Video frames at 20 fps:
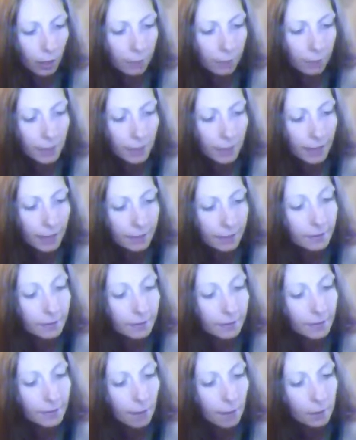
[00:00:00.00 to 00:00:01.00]
take the
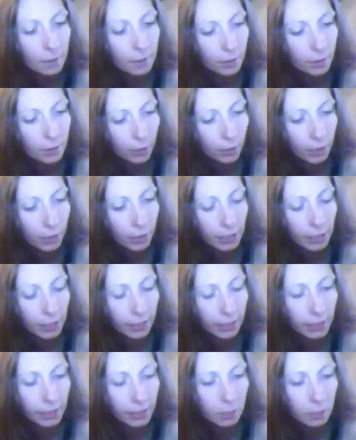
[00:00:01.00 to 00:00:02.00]
steps that are
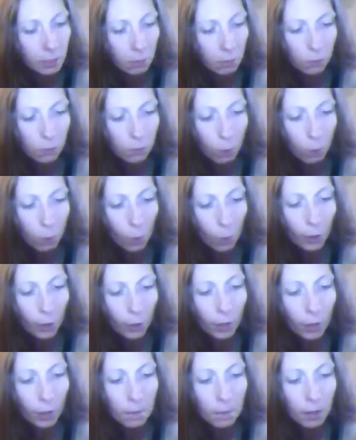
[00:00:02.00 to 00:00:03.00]
needed
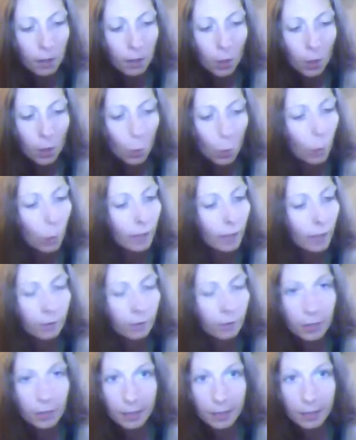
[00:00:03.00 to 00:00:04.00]
before whatever
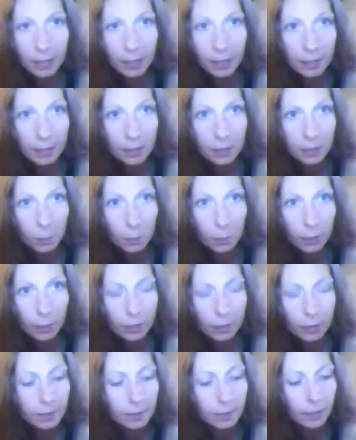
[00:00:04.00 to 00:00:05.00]
this is, whether
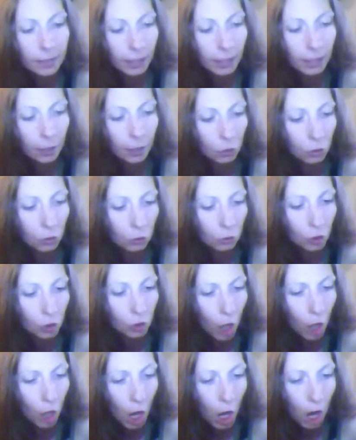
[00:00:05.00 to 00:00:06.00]
it's getting a new
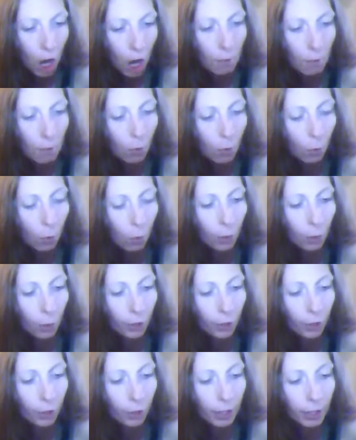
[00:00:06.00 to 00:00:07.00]
job
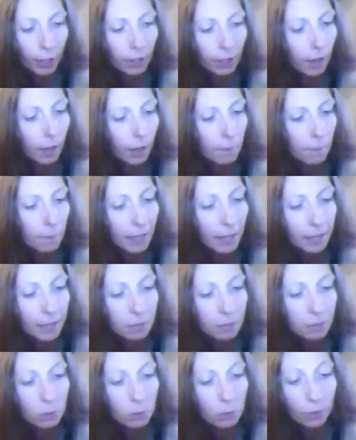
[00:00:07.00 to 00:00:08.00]
or making
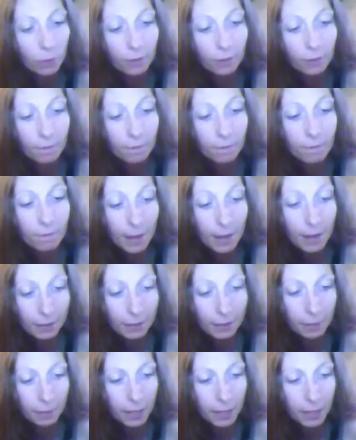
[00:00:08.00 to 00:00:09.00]
some sort of
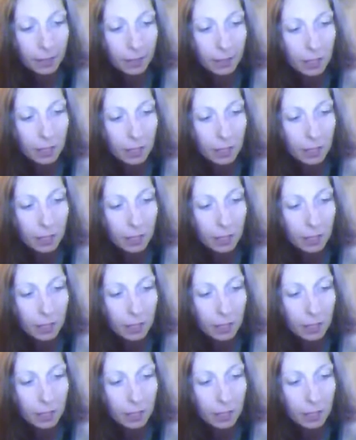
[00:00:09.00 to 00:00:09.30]
investment,